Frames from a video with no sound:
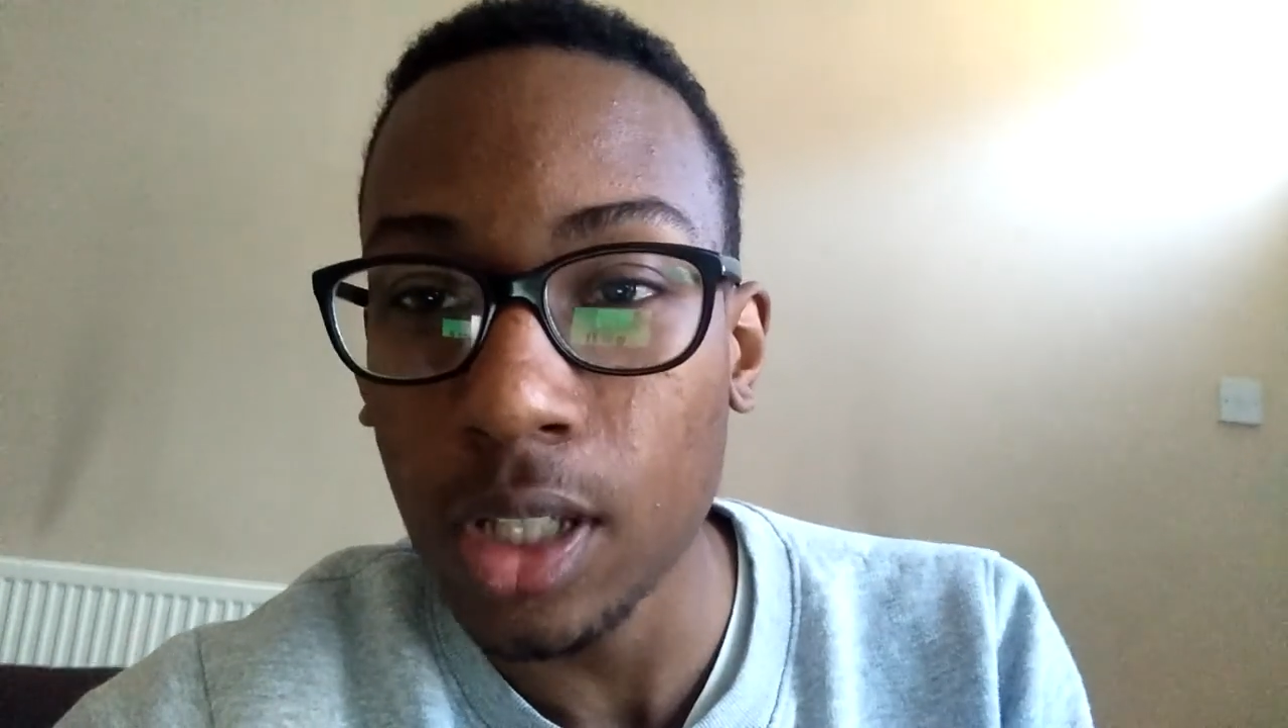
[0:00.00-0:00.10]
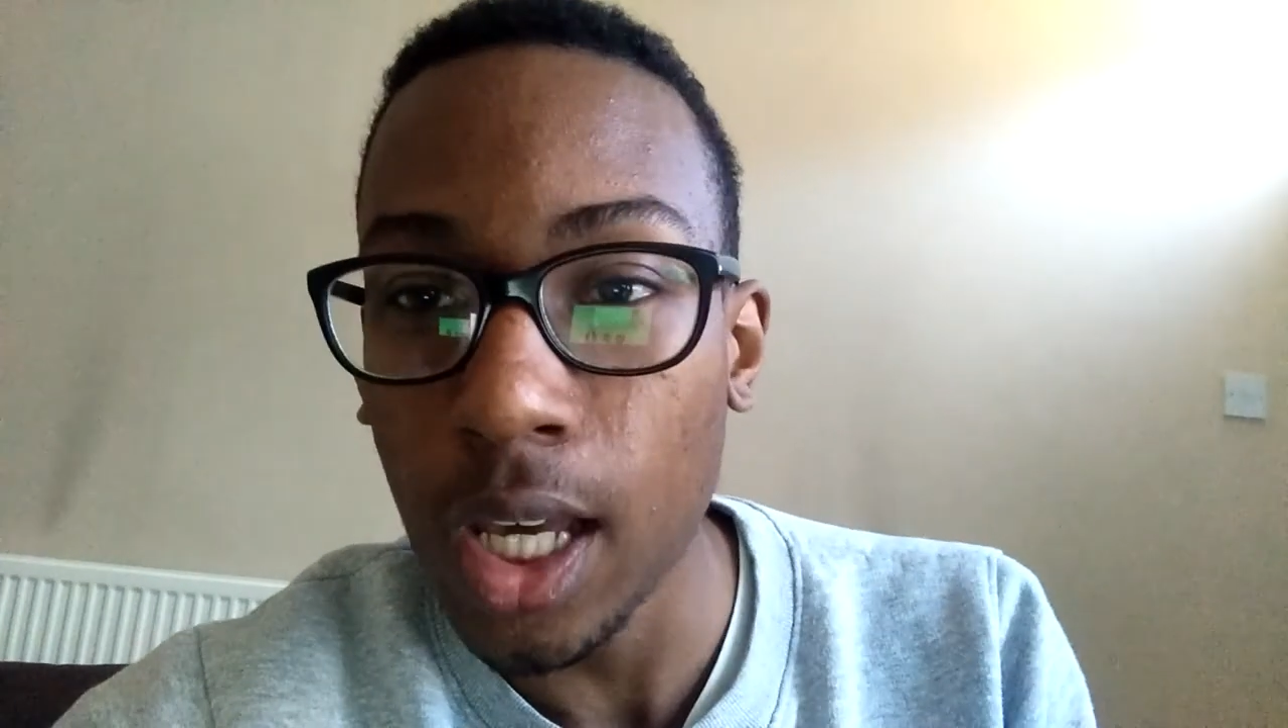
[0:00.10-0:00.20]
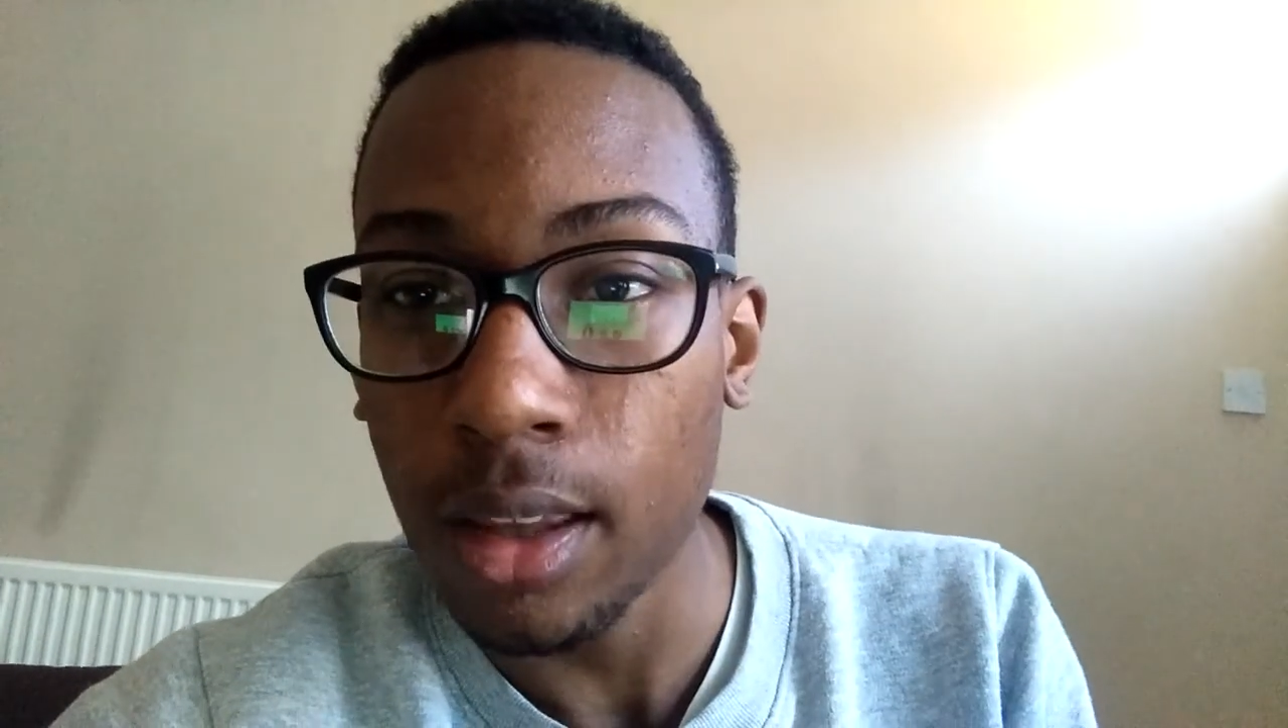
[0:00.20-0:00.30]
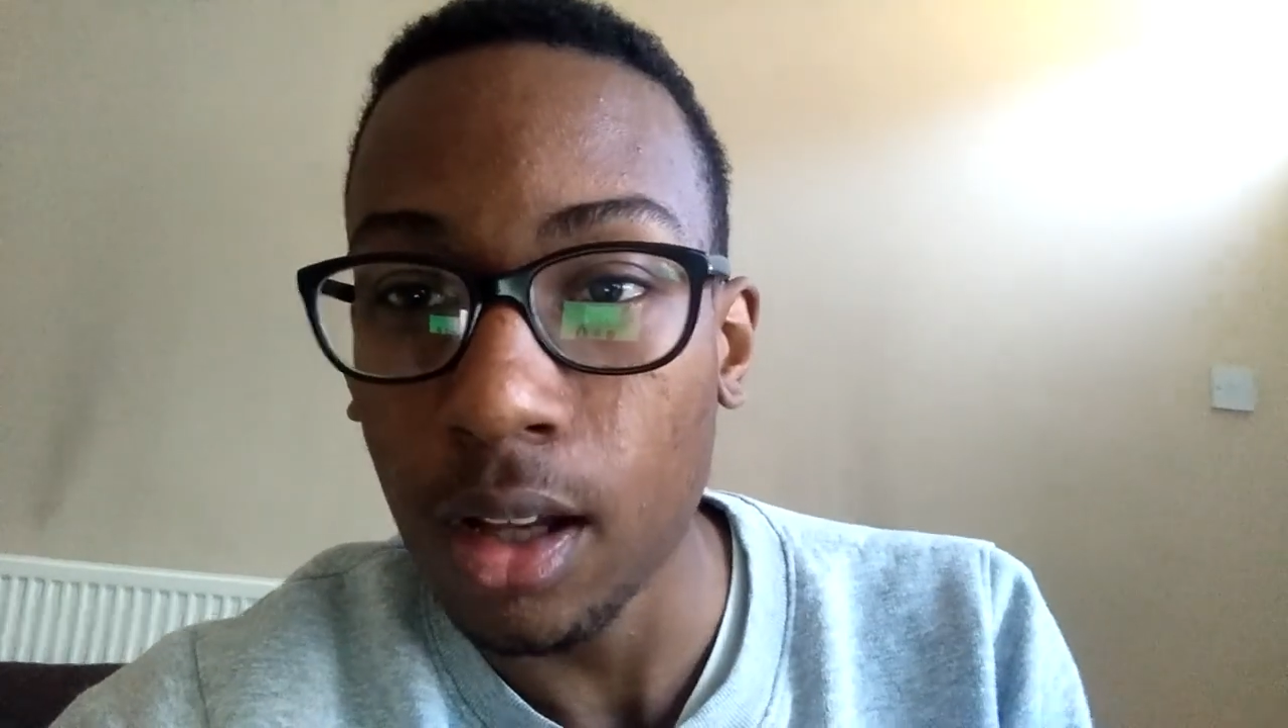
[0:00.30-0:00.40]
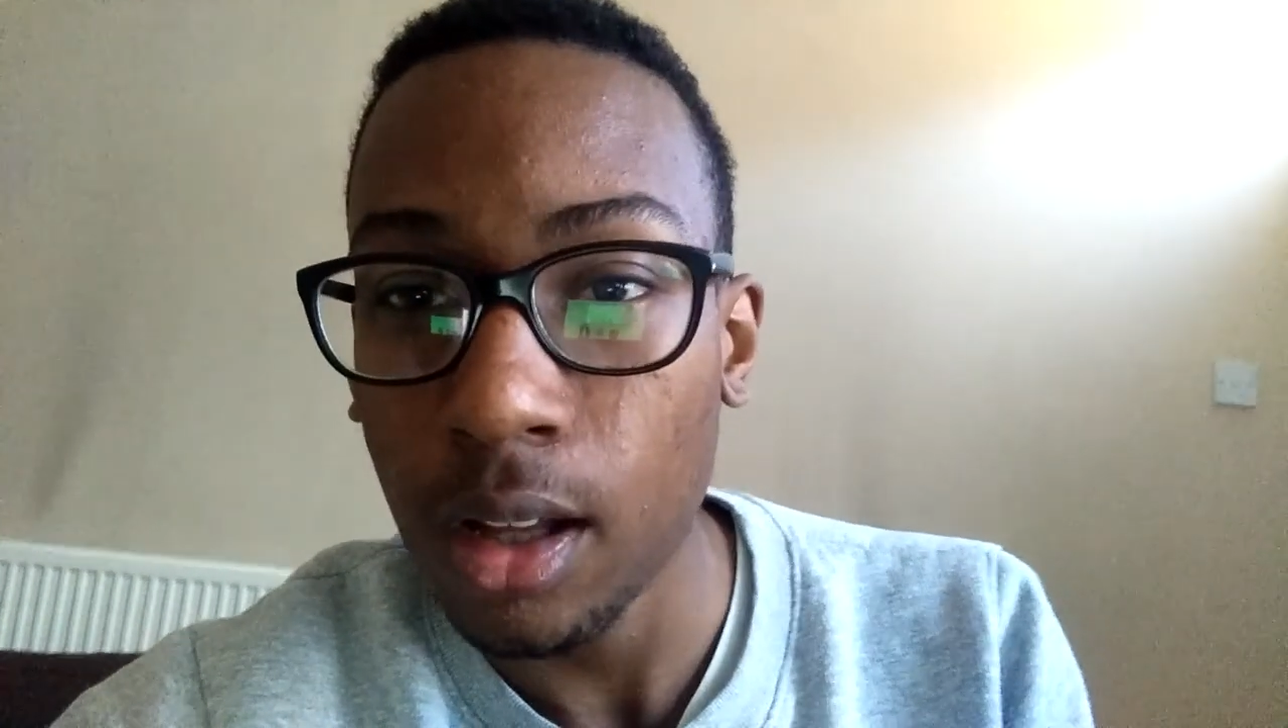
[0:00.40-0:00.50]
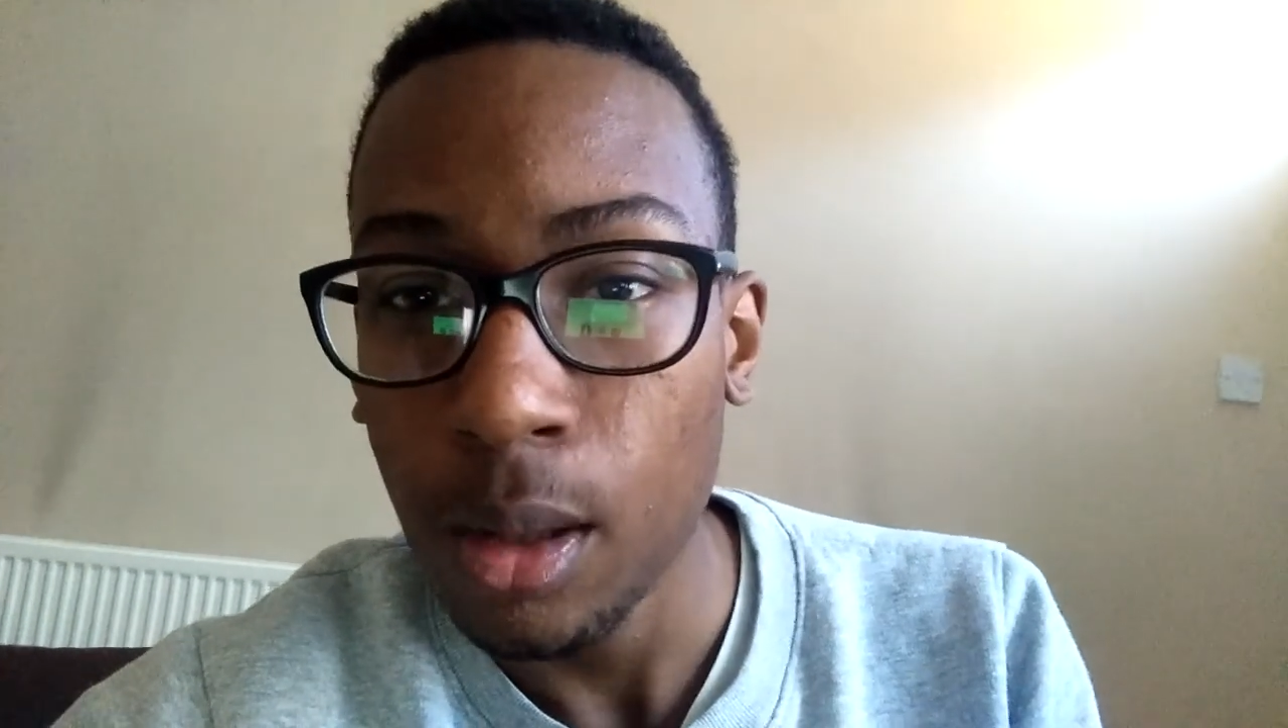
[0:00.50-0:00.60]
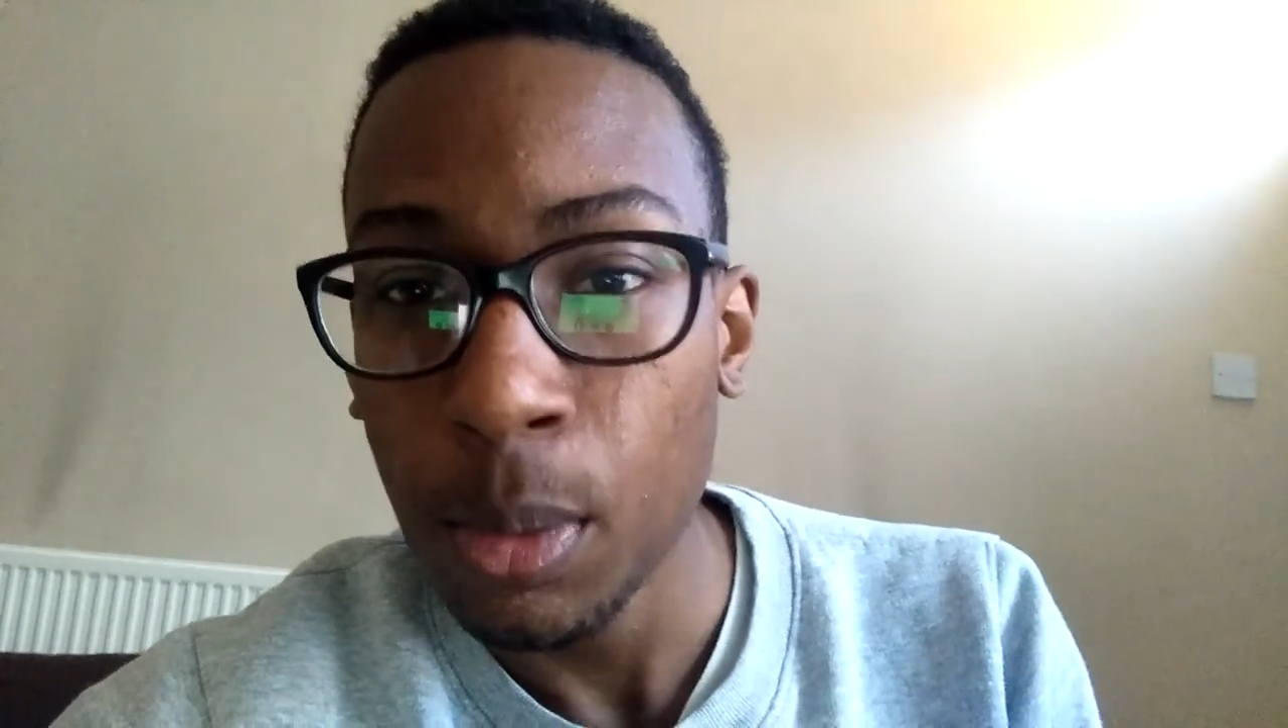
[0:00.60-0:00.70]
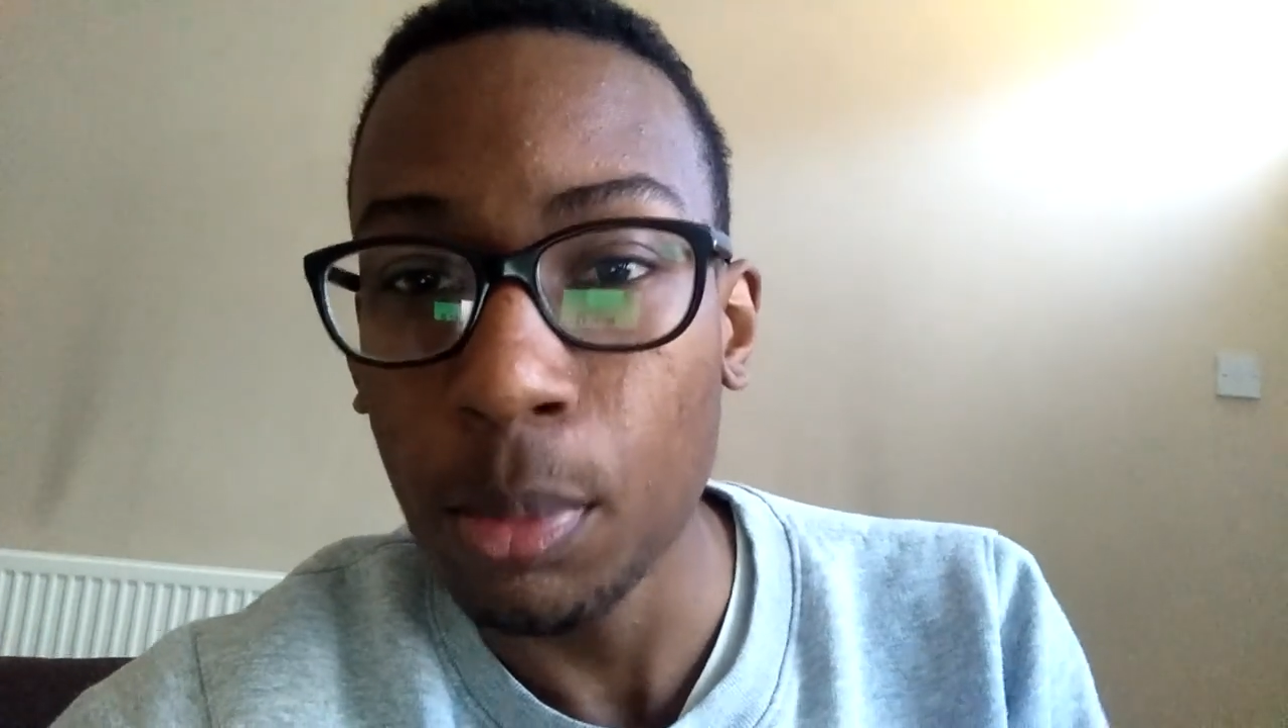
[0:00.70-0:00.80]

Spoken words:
together,